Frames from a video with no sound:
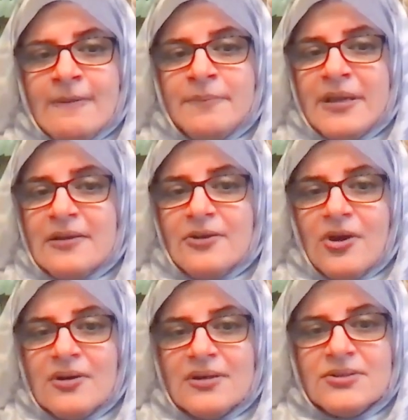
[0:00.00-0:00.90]
Pick a
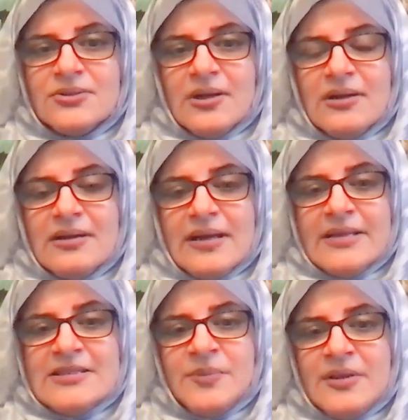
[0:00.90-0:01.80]
longer du'a
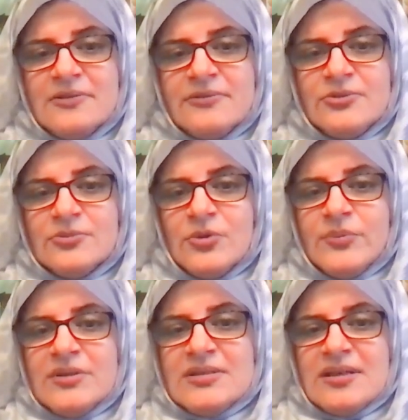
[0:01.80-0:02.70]
and spend a few
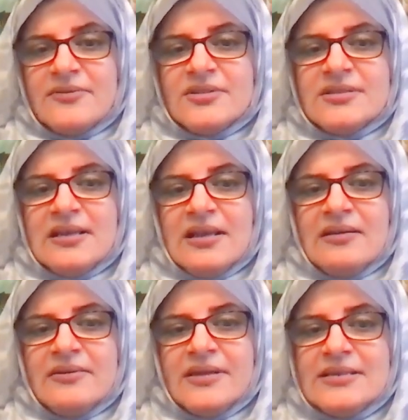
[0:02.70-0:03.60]
moments after
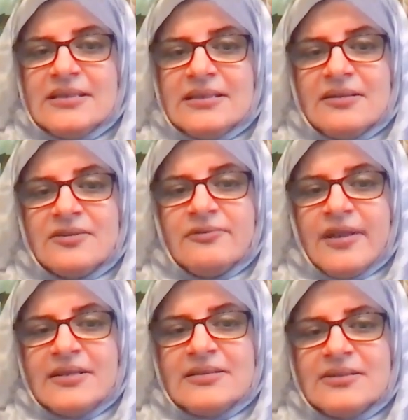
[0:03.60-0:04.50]
salah reading and
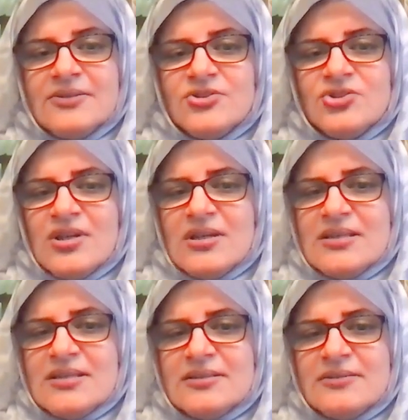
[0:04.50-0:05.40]
reflecting on
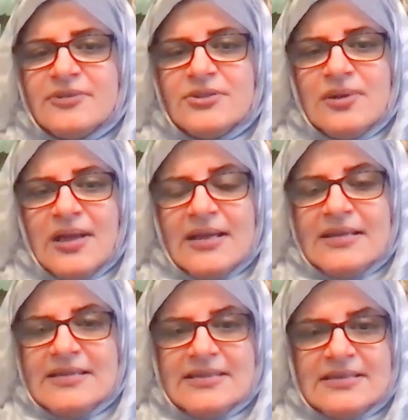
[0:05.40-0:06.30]
just a few
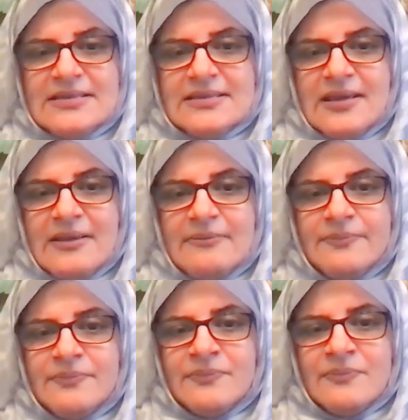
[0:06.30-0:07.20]
lines at a time.
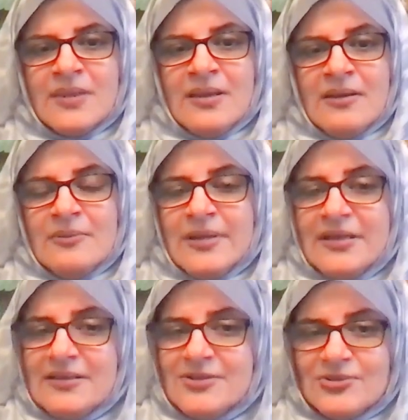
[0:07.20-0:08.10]

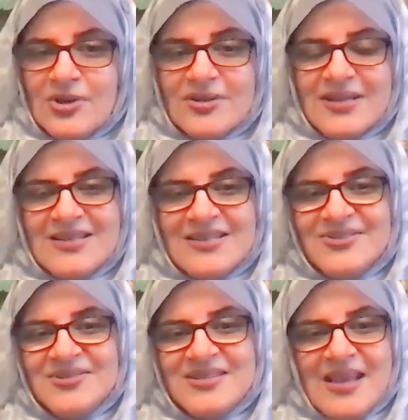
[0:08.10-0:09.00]
Please do not get
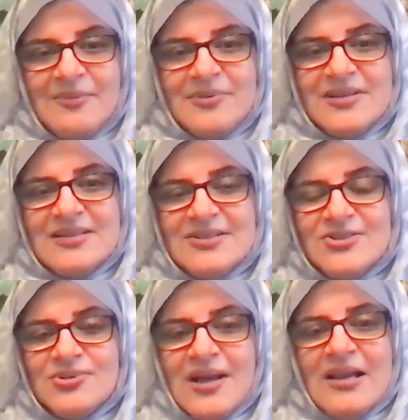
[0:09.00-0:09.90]
into this habit that
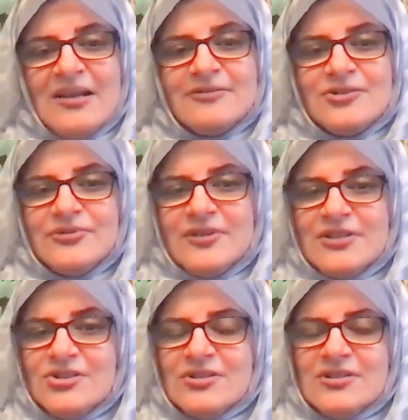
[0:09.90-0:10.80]
you have to
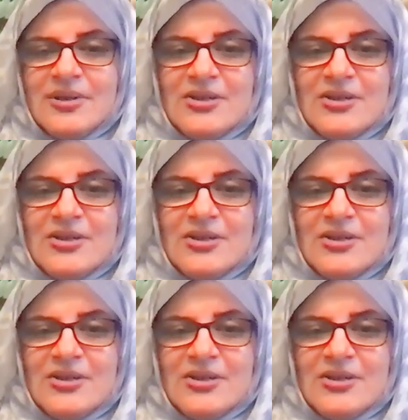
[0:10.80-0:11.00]
finish it